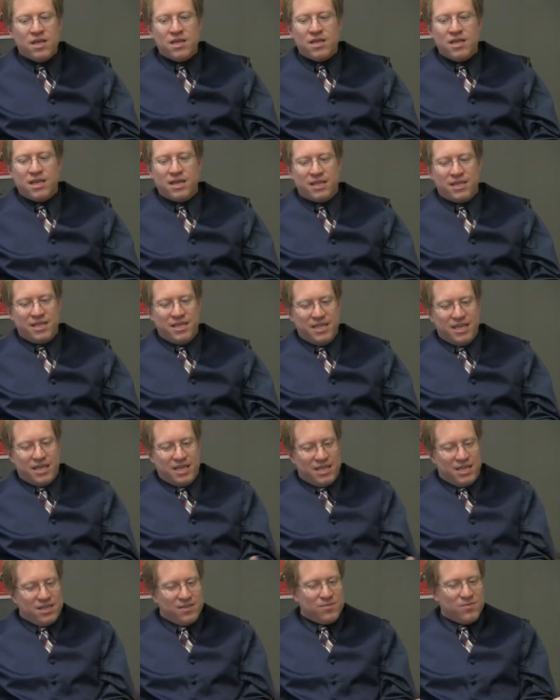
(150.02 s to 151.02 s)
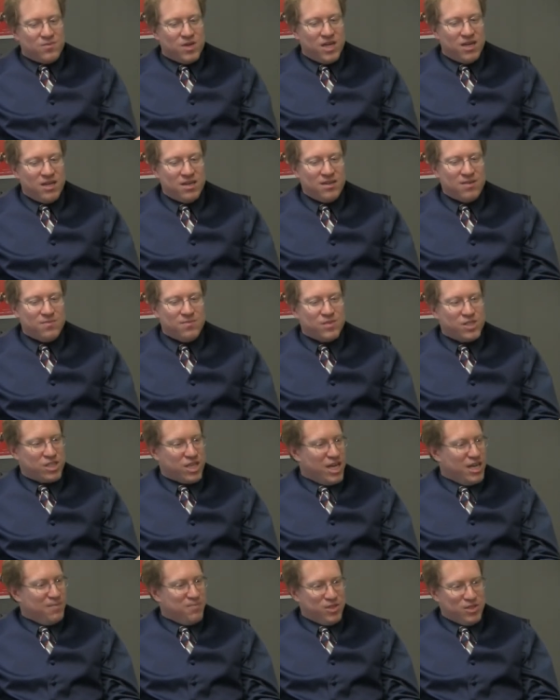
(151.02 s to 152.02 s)
Yeah, the
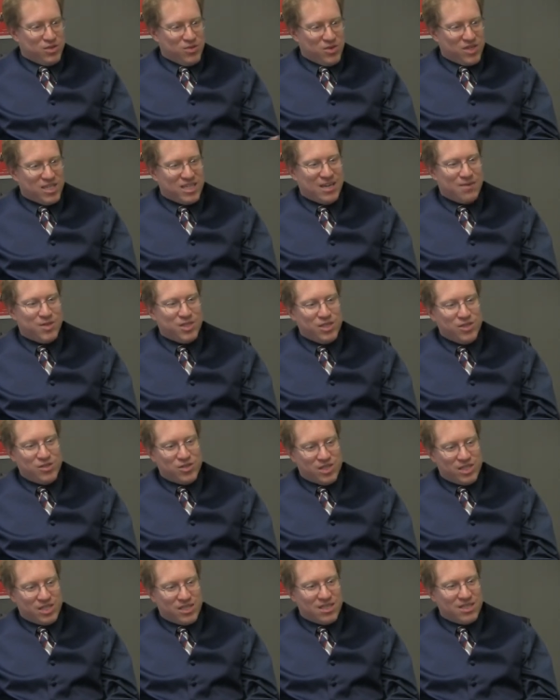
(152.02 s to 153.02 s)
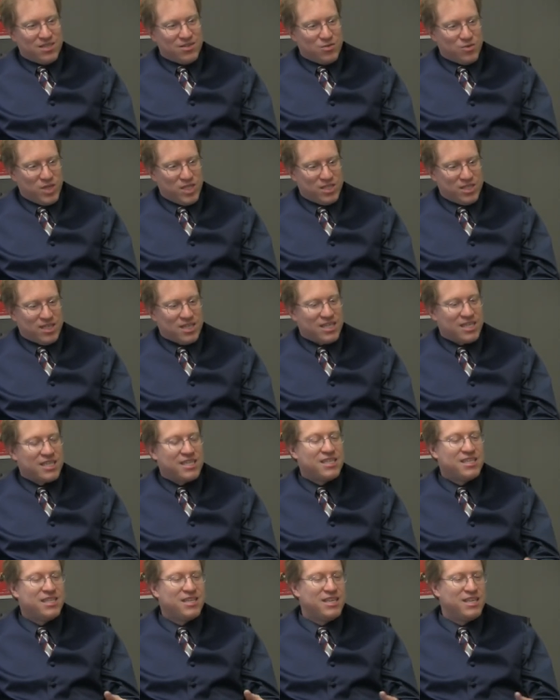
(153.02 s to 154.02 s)
Skype is the one that I've been using recently,
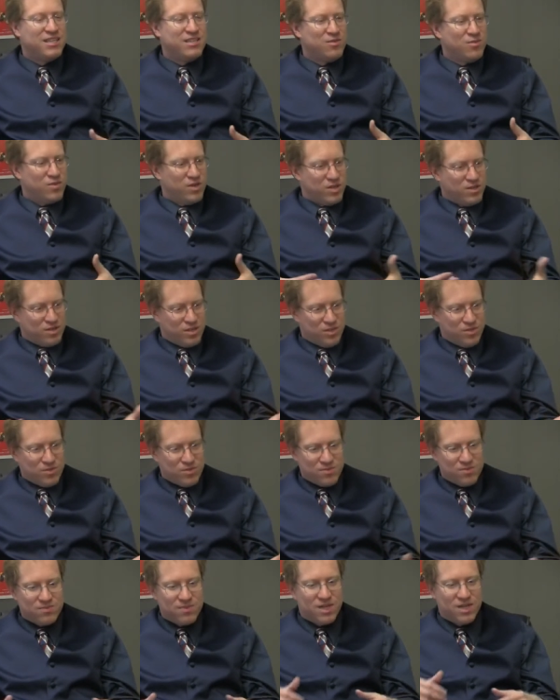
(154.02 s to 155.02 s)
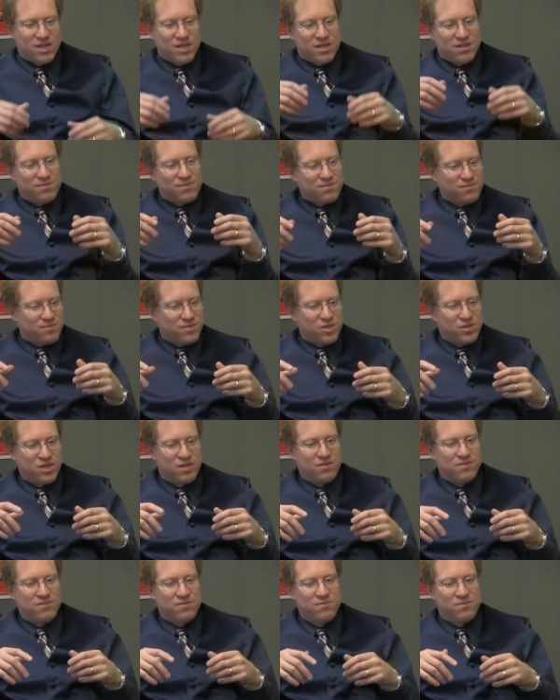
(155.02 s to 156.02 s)
and where you
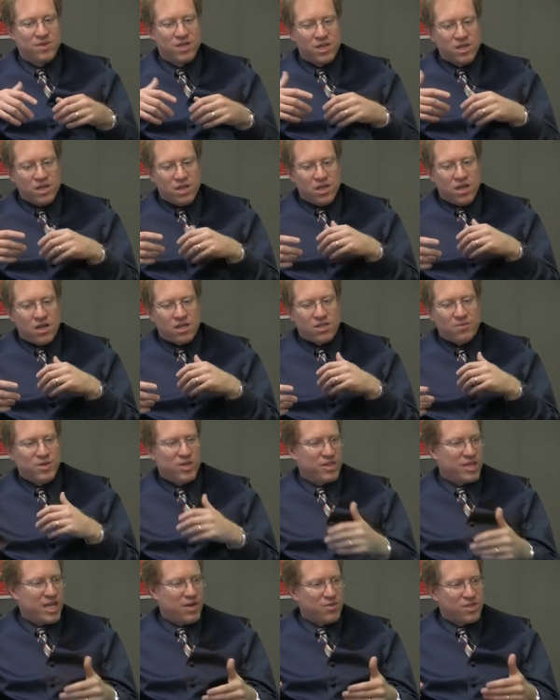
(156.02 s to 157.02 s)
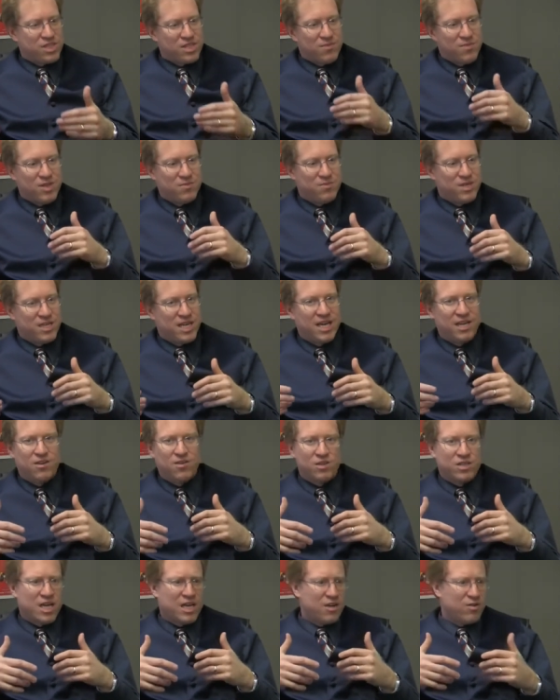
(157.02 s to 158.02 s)
can communicate with someone, but
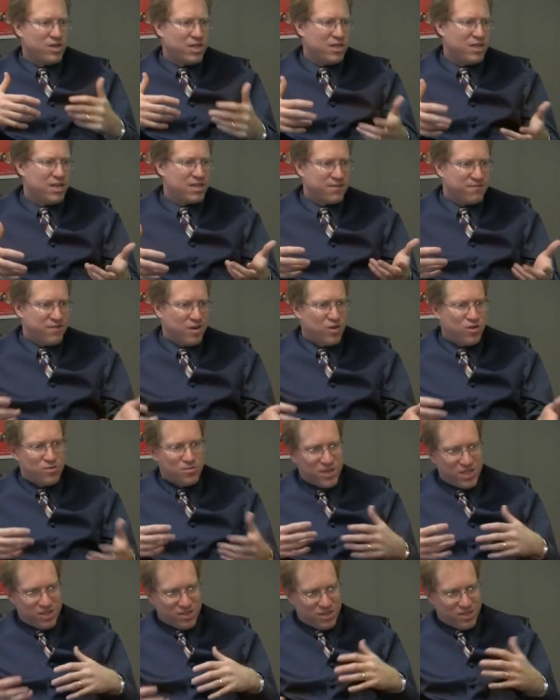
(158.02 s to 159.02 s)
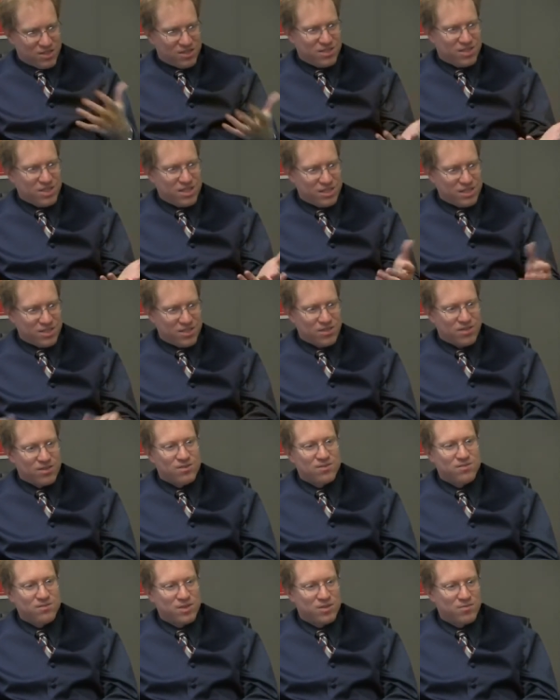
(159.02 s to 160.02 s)
not only like a phone, but you can see their
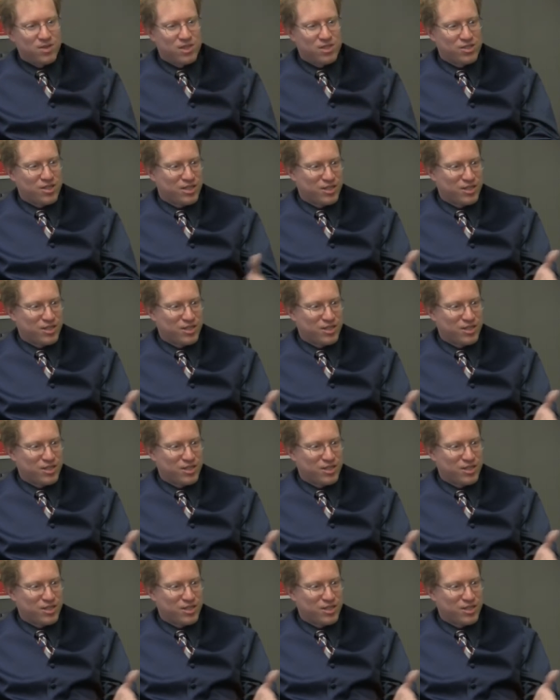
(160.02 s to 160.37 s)
picture.